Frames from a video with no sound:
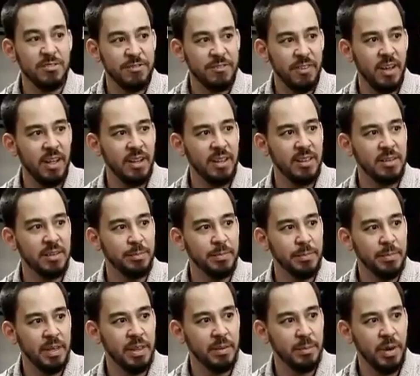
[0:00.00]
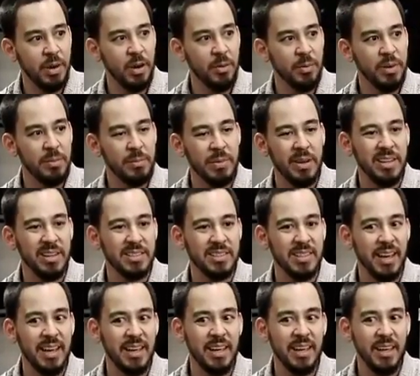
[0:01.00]
it's fun in the moment, but
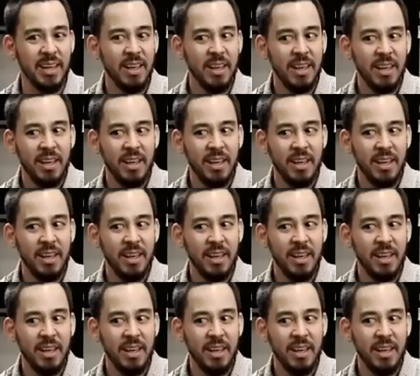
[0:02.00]
it's like,